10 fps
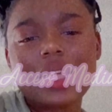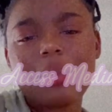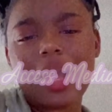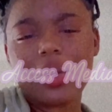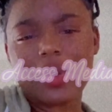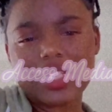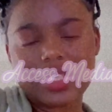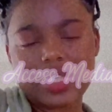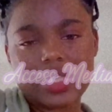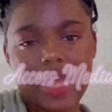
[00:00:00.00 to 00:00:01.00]
see my
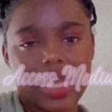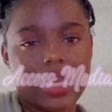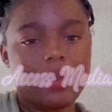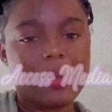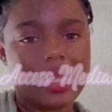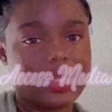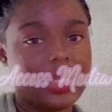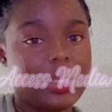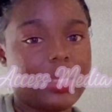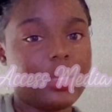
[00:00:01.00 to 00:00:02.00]
questions like in my
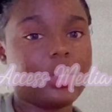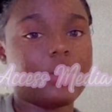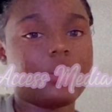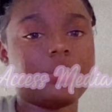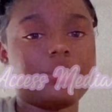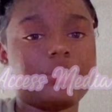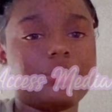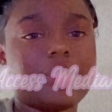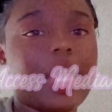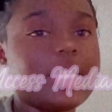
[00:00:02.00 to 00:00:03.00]
thingy?
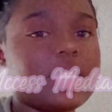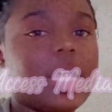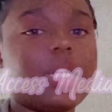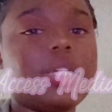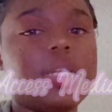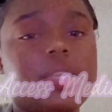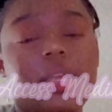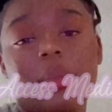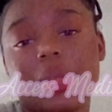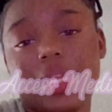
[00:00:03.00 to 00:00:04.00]
Like it's not none
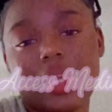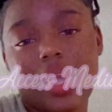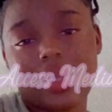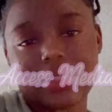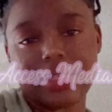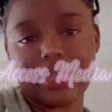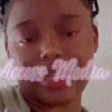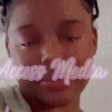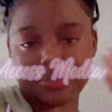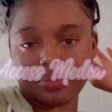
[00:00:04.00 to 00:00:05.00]
there, but can y'all see
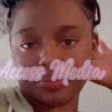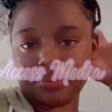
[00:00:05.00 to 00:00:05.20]
that?